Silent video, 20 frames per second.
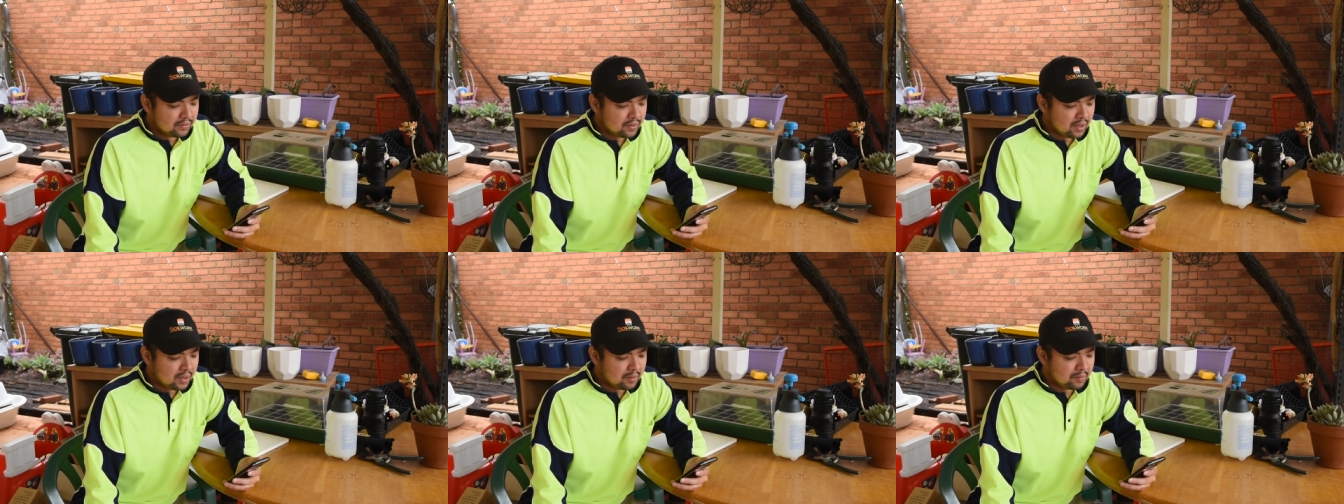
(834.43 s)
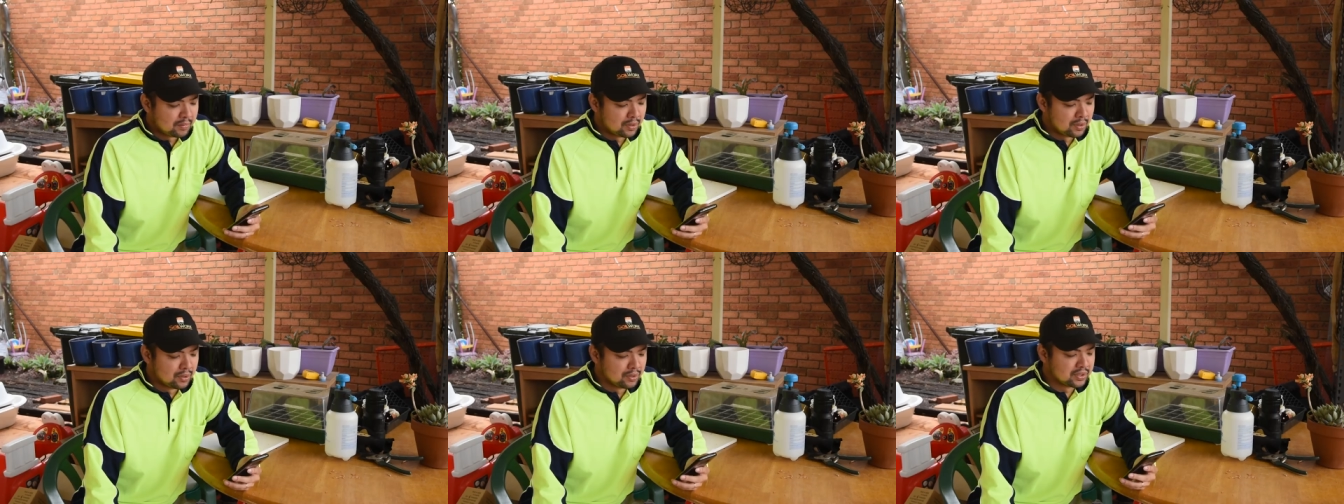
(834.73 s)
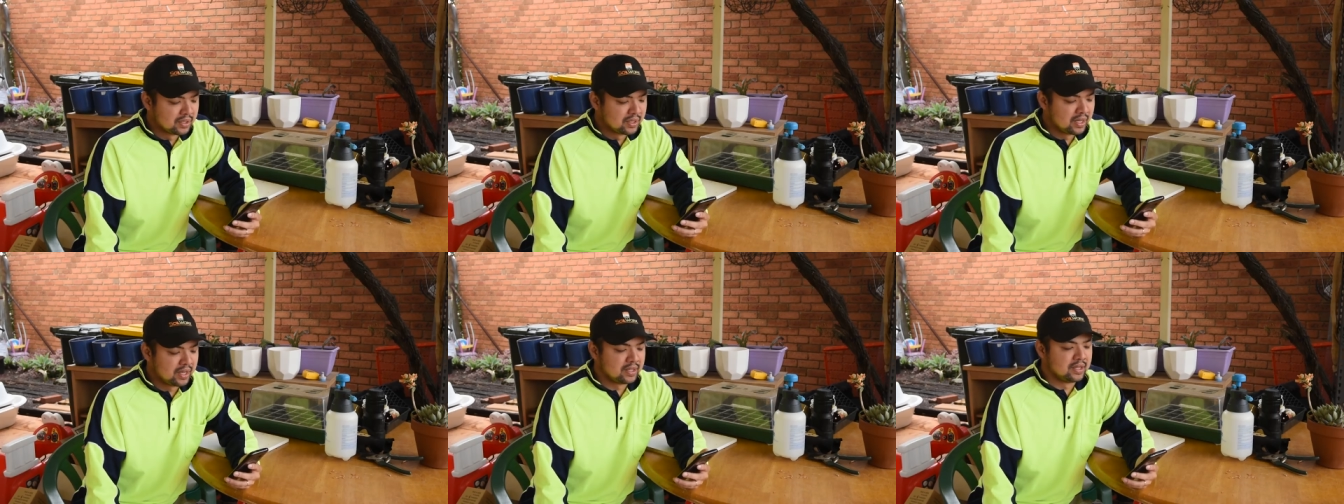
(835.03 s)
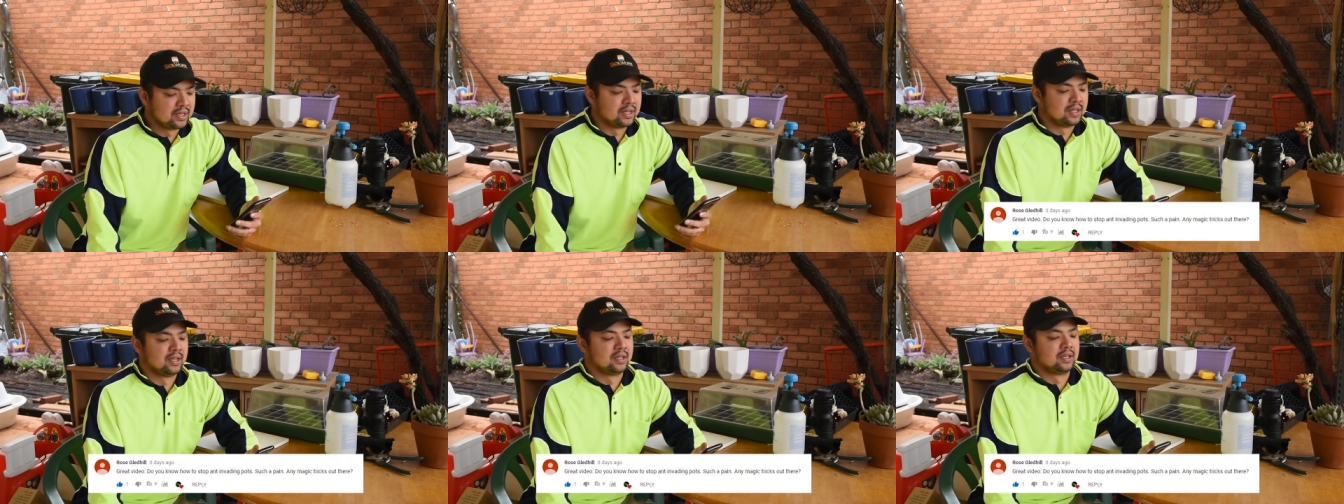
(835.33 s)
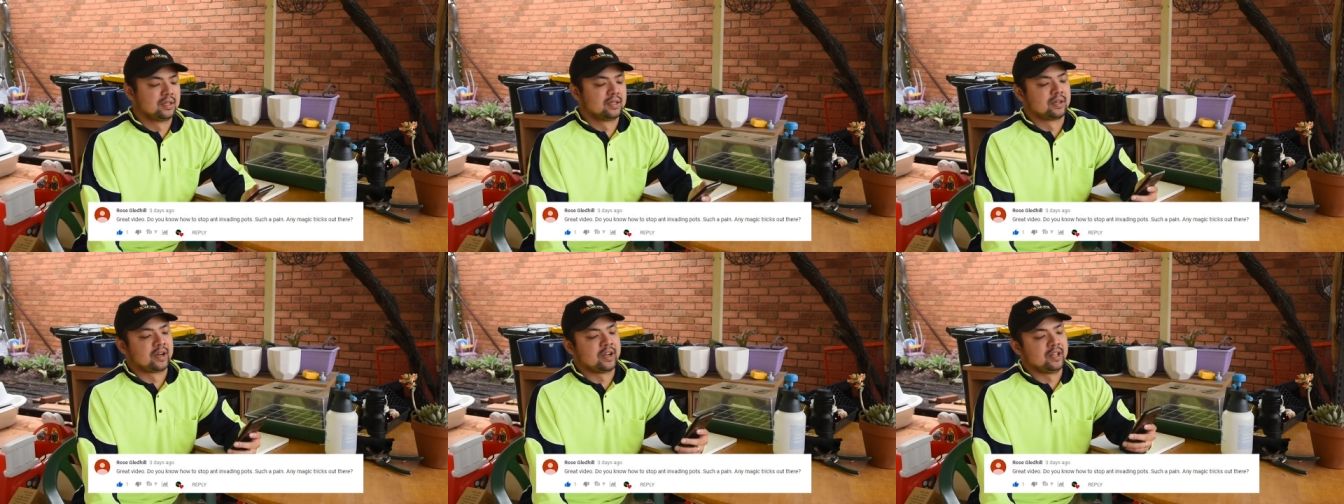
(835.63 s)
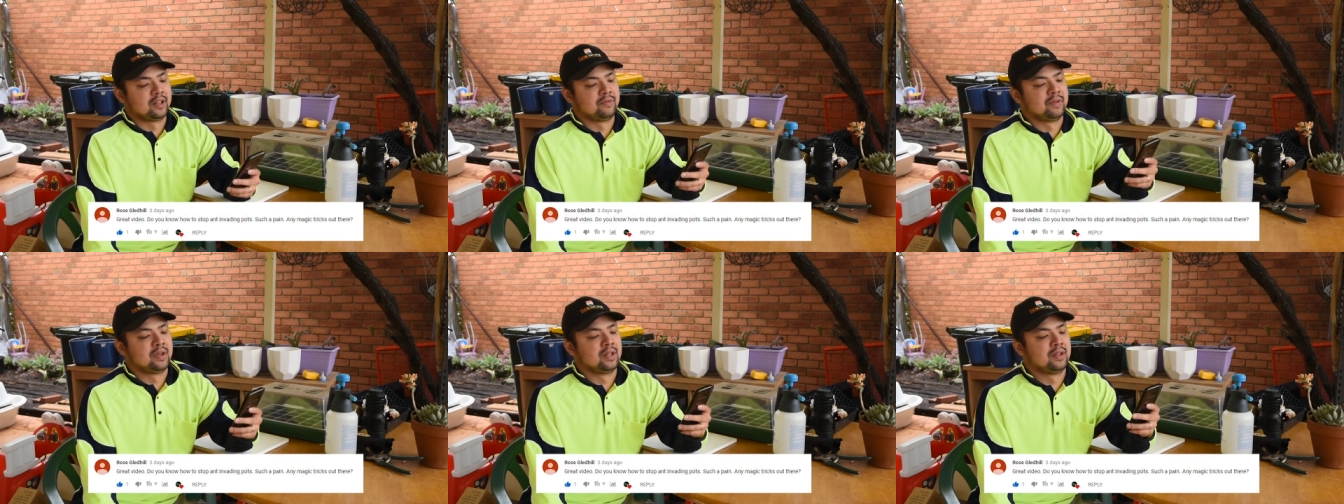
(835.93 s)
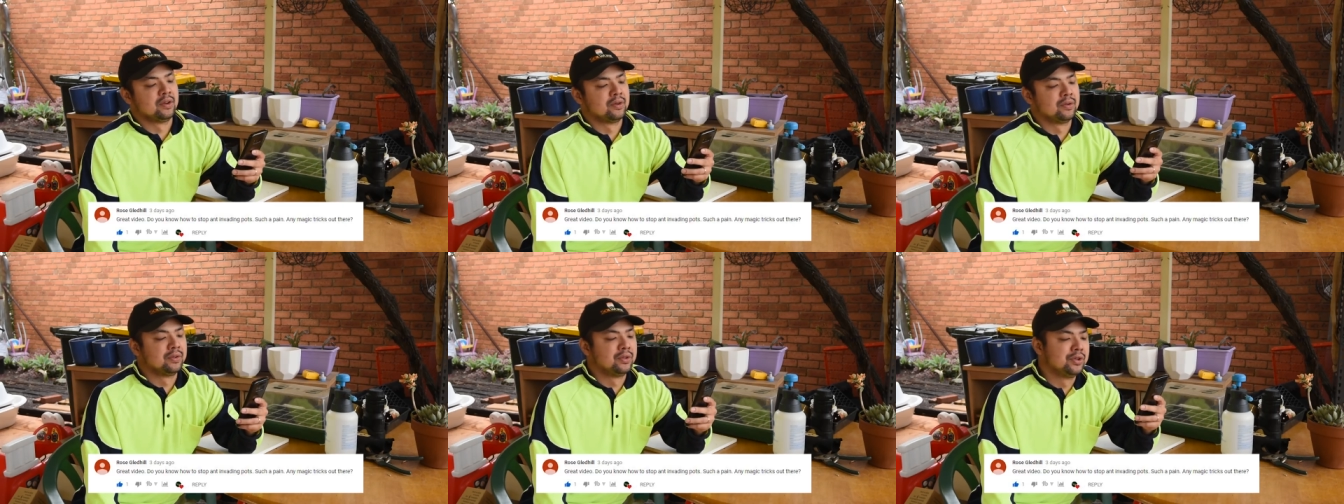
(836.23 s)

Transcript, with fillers: From Rose Gledhill, great video.